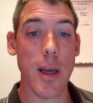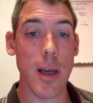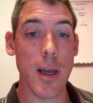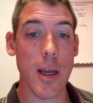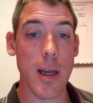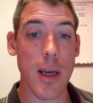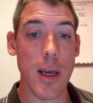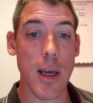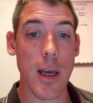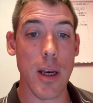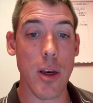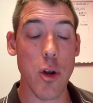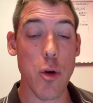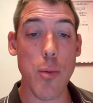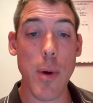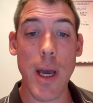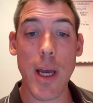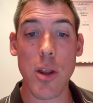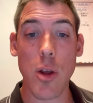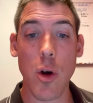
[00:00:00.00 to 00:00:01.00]
and you
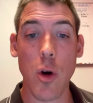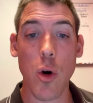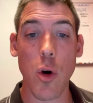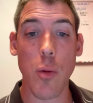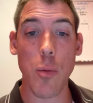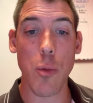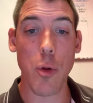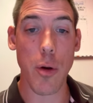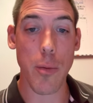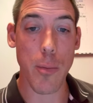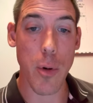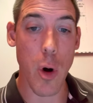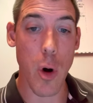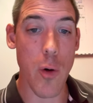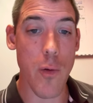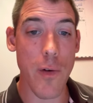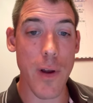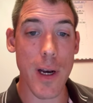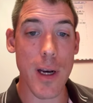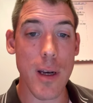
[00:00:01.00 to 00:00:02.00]
make the home look
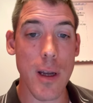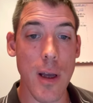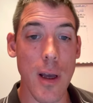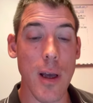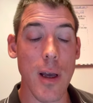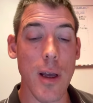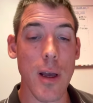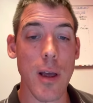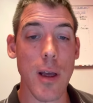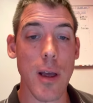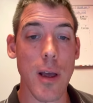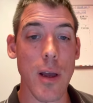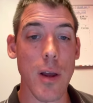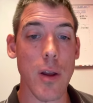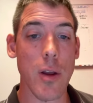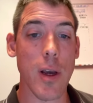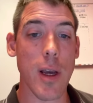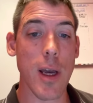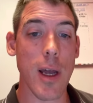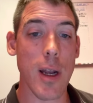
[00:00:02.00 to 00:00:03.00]
perfect.
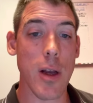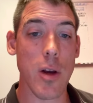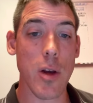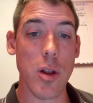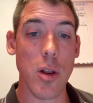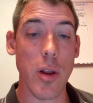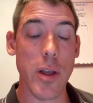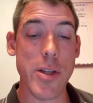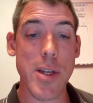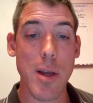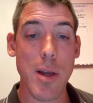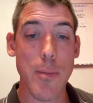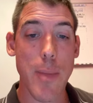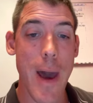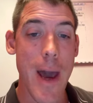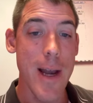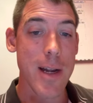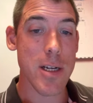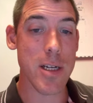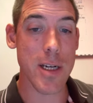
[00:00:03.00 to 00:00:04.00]
You get a good listing
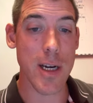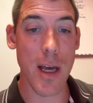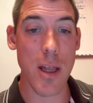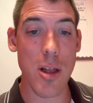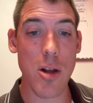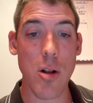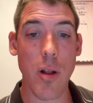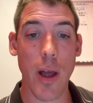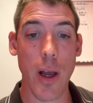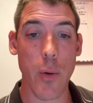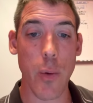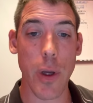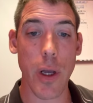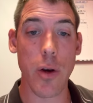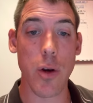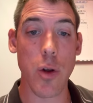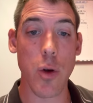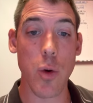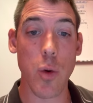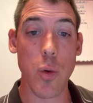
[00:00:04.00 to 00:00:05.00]
package together like we
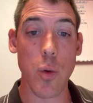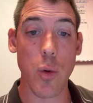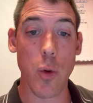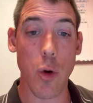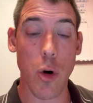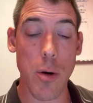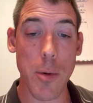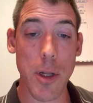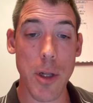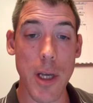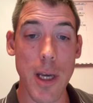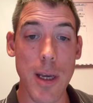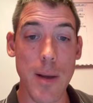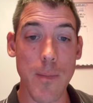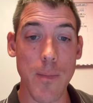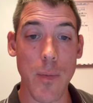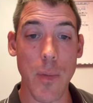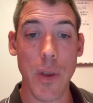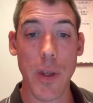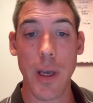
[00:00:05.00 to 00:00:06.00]
do normally,
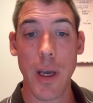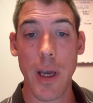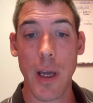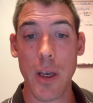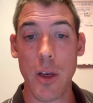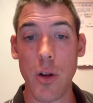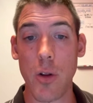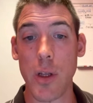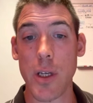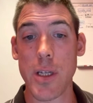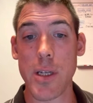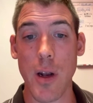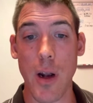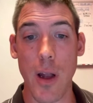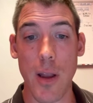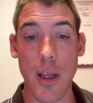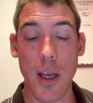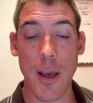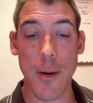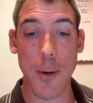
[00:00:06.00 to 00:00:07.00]
and you list it
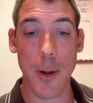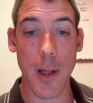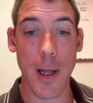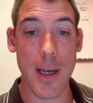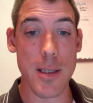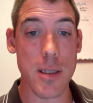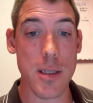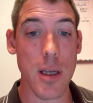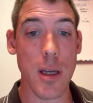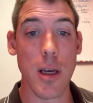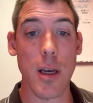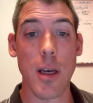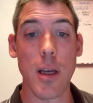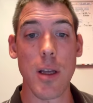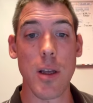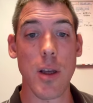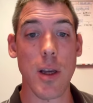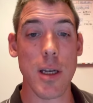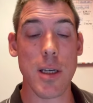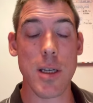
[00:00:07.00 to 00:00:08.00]
on the MLS,
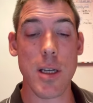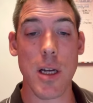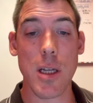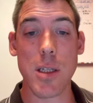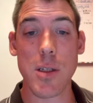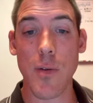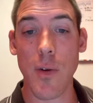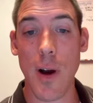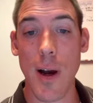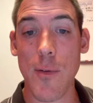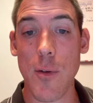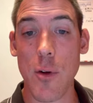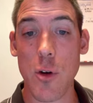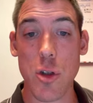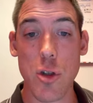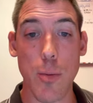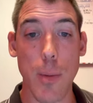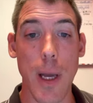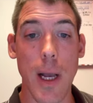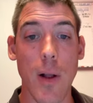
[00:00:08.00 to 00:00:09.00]
you get tons of offers,
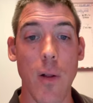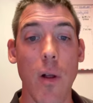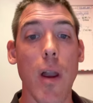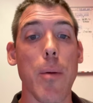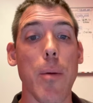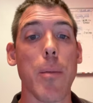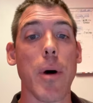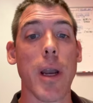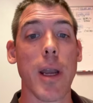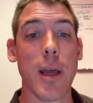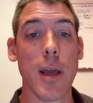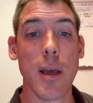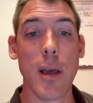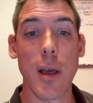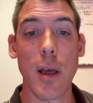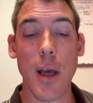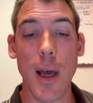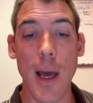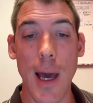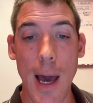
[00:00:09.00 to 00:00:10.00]
you make a lot of money.
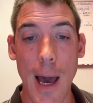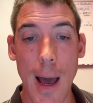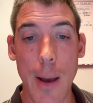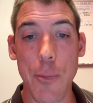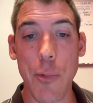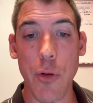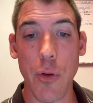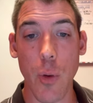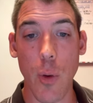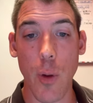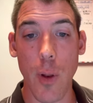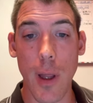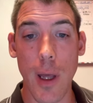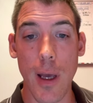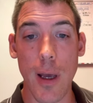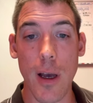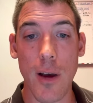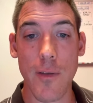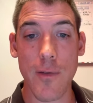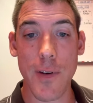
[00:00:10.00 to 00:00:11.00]

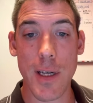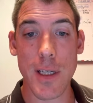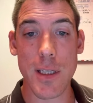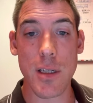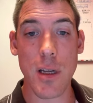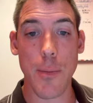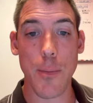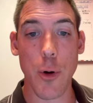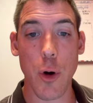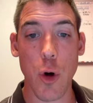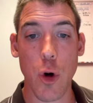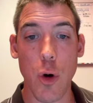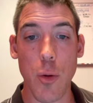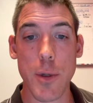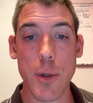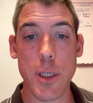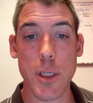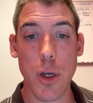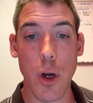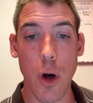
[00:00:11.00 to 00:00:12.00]
Absolutely, a fixed up home
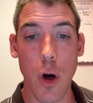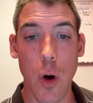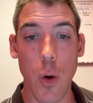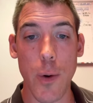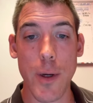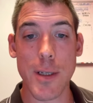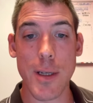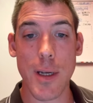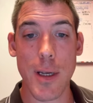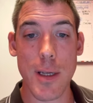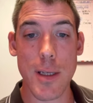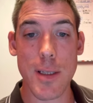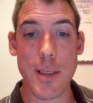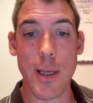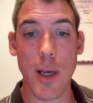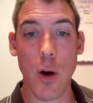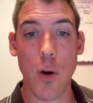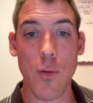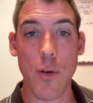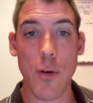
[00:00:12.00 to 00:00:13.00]
is always gonna
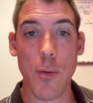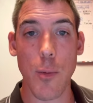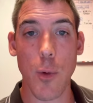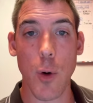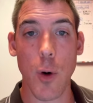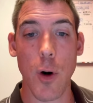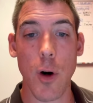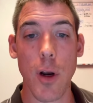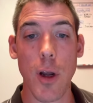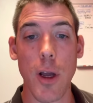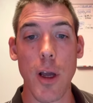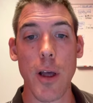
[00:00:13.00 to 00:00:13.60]
sell for more